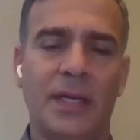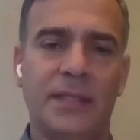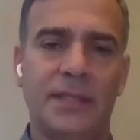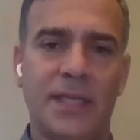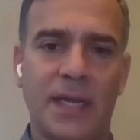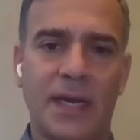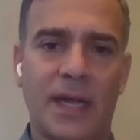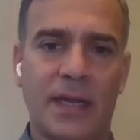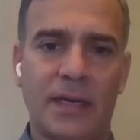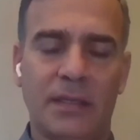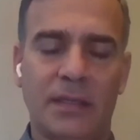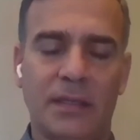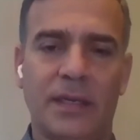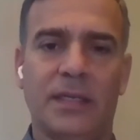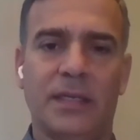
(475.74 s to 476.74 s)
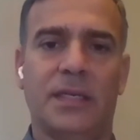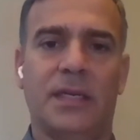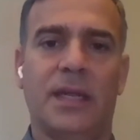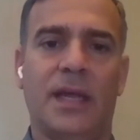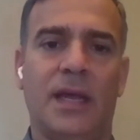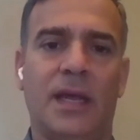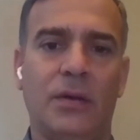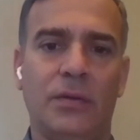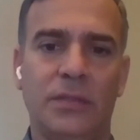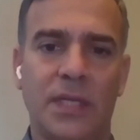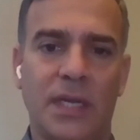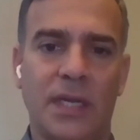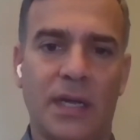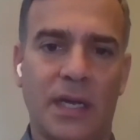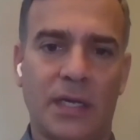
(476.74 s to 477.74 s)
data analytics and how
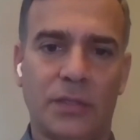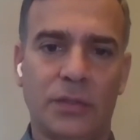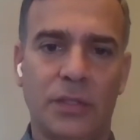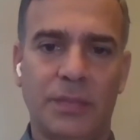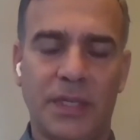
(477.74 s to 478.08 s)
data actually